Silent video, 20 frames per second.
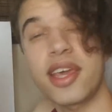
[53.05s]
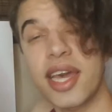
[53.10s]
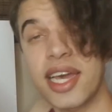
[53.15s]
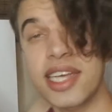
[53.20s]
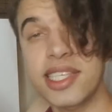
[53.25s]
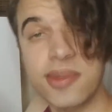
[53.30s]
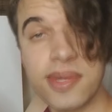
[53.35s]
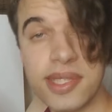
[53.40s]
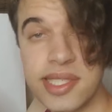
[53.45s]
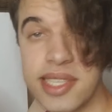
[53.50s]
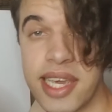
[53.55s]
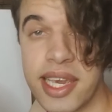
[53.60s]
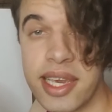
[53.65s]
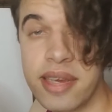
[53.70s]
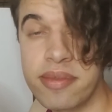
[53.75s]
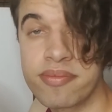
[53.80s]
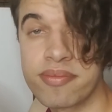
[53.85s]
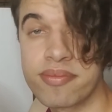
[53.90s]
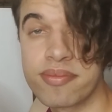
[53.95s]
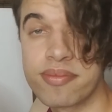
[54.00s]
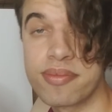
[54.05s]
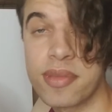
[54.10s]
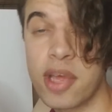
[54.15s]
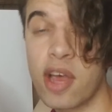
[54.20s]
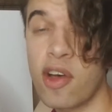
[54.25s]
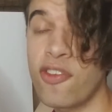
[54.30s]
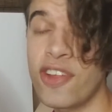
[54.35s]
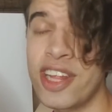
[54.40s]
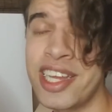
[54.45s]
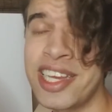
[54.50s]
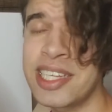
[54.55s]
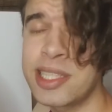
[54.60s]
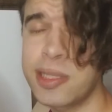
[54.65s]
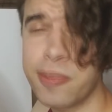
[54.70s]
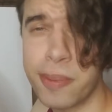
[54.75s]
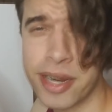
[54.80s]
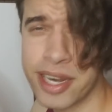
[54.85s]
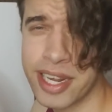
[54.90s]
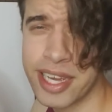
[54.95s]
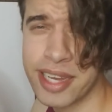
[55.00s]
You guys will see. Hopefully it's
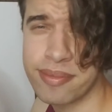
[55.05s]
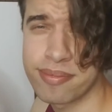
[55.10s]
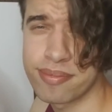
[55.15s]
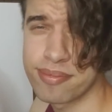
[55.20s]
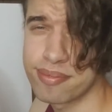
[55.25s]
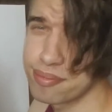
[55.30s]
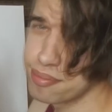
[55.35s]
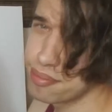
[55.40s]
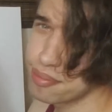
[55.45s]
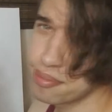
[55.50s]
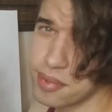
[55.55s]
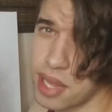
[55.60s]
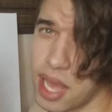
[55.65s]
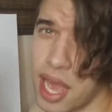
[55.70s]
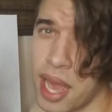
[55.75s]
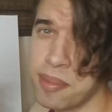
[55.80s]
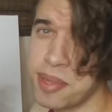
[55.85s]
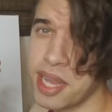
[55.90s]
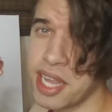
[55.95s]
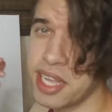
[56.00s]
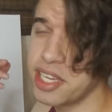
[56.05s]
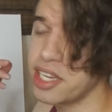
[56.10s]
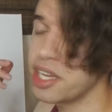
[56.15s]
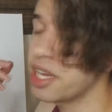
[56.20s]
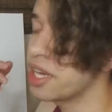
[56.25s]
pretty. I'm not a